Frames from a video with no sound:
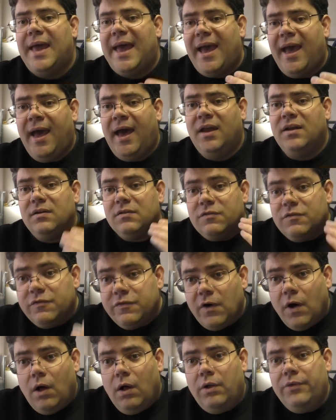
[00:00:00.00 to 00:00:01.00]
at
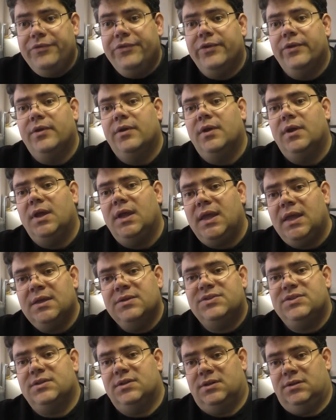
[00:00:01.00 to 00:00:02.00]
fault
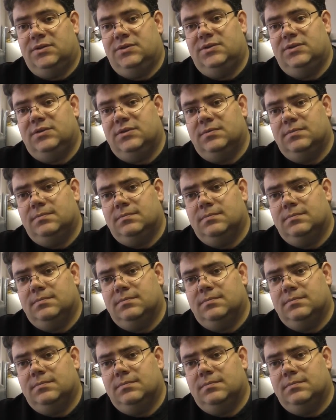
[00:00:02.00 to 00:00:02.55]
incidents.